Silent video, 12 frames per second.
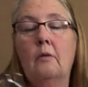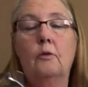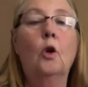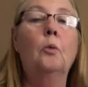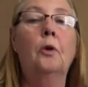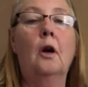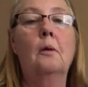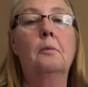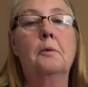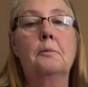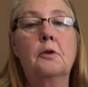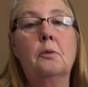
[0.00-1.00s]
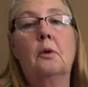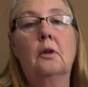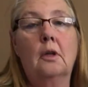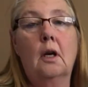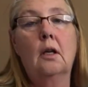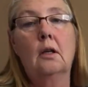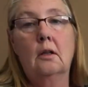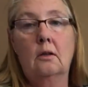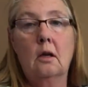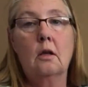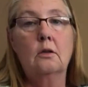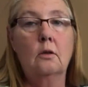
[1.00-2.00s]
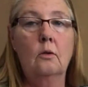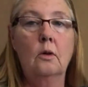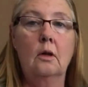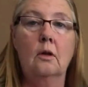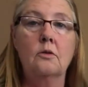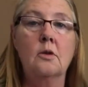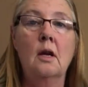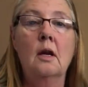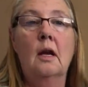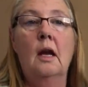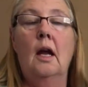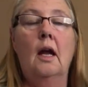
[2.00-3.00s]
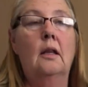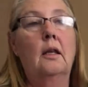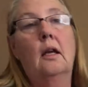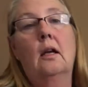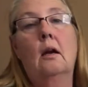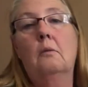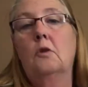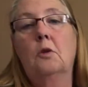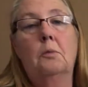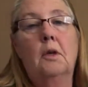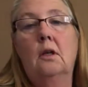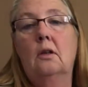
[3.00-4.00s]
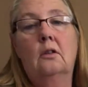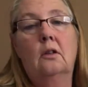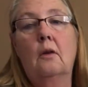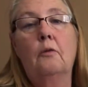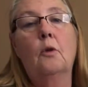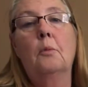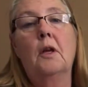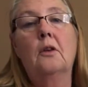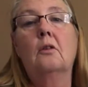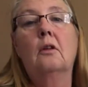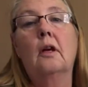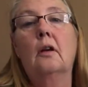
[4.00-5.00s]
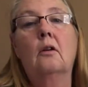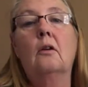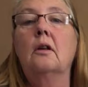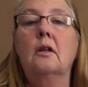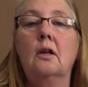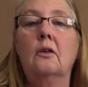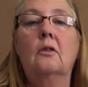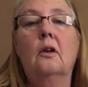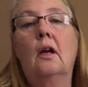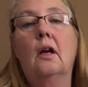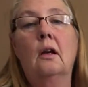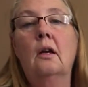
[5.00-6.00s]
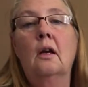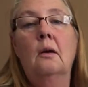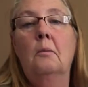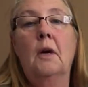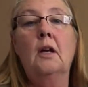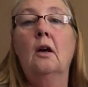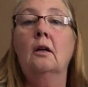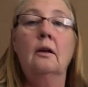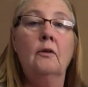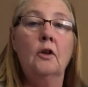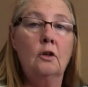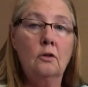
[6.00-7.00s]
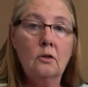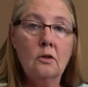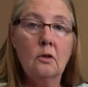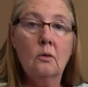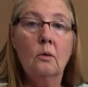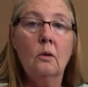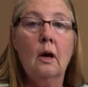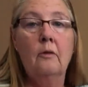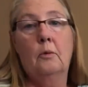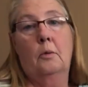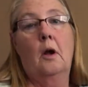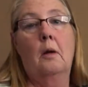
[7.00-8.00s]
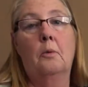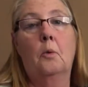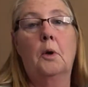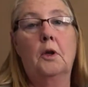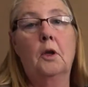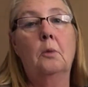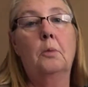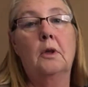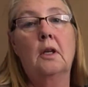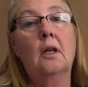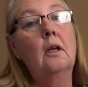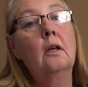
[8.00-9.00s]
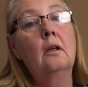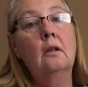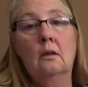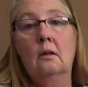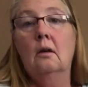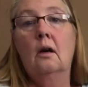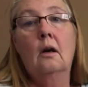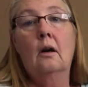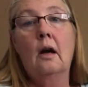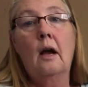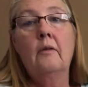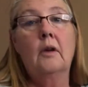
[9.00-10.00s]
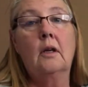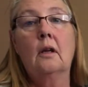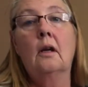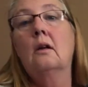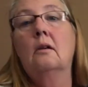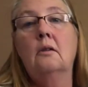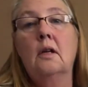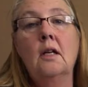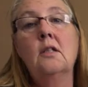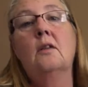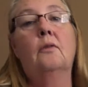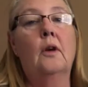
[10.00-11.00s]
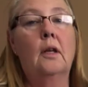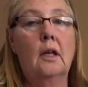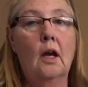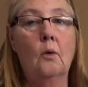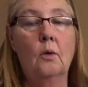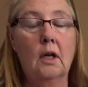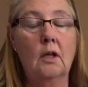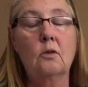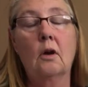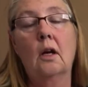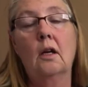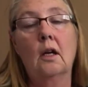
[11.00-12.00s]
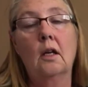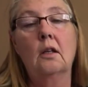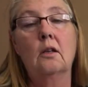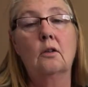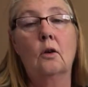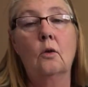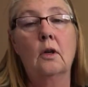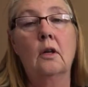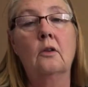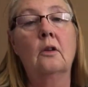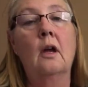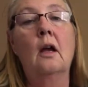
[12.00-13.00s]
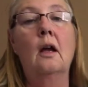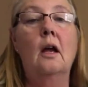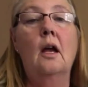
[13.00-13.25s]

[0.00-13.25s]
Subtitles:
have no problems with cutting their dog's toenails, and they come to me several months later and they say, my dog never used to have a problem with it, but they are having a hissy fit now when I try and cut their toenails.